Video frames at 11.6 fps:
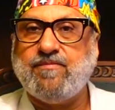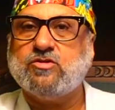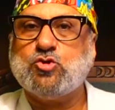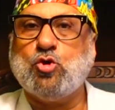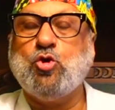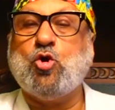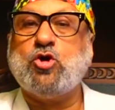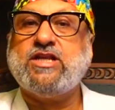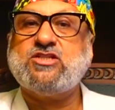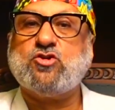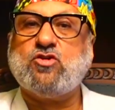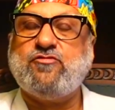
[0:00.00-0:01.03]
So low
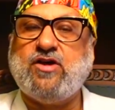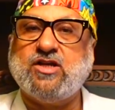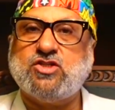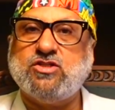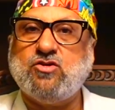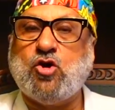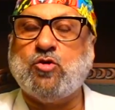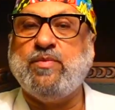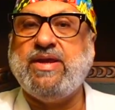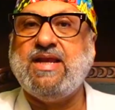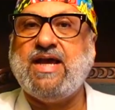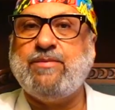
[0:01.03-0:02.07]
testicular function or
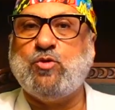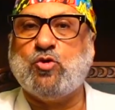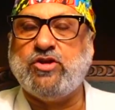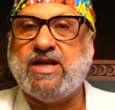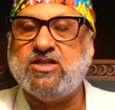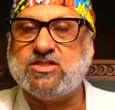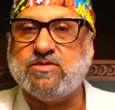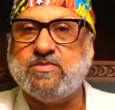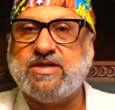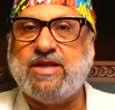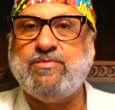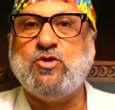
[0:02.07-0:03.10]
male
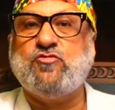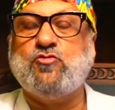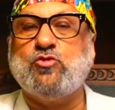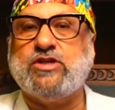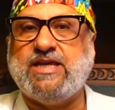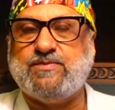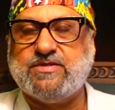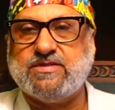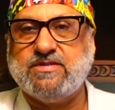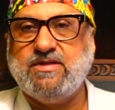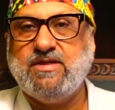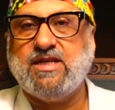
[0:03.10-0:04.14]
hypogonadism can be of two
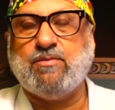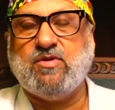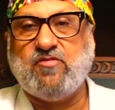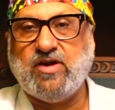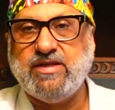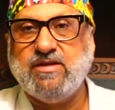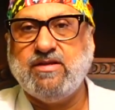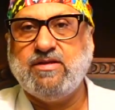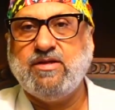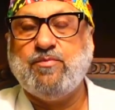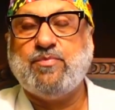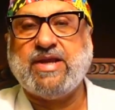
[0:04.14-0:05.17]
types. Number one,
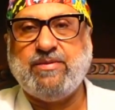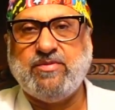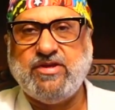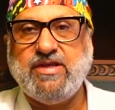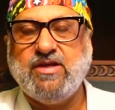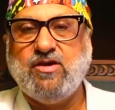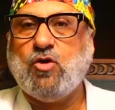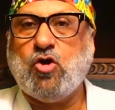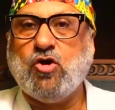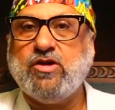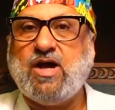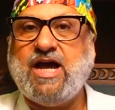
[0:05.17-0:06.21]
primary or